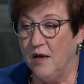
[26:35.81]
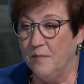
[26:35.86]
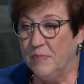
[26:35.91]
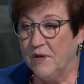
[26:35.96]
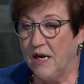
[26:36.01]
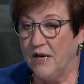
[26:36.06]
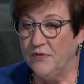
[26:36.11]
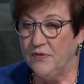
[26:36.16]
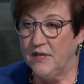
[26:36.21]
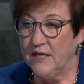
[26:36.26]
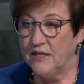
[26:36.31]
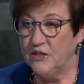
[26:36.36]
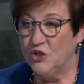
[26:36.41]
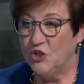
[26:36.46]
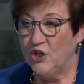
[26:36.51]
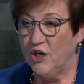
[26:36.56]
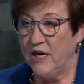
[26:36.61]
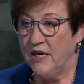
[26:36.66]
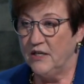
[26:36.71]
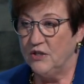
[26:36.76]
But I think it
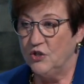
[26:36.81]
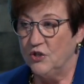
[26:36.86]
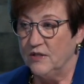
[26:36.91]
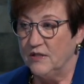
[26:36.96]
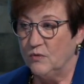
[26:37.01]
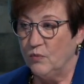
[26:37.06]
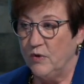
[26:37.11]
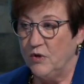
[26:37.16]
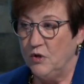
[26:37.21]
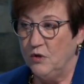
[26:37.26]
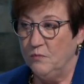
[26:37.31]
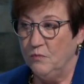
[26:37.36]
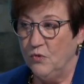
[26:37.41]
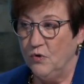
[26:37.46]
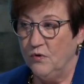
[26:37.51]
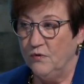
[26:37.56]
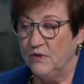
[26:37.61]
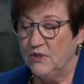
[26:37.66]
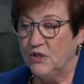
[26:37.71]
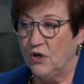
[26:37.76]
changes when
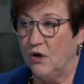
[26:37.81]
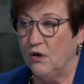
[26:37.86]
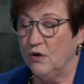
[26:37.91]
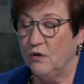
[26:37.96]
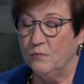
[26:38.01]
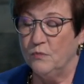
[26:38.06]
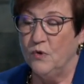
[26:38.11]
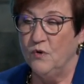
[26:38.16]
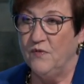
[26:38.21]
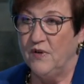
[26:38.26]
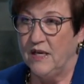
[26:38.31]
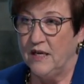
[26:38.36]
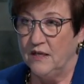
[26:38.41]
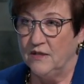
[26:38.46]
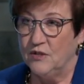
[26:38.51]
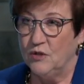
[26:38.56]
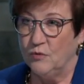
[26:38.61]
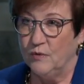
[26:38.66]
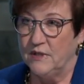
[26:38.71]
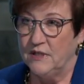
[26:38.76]
you start moving
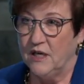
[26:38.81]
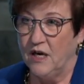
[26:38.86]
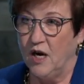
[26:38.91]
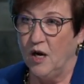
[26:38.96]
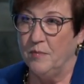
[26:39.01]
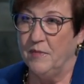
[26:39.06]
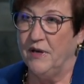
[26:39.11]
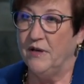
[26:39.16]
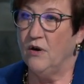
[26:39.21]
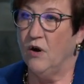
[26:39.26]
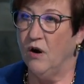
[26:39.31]
into retirement.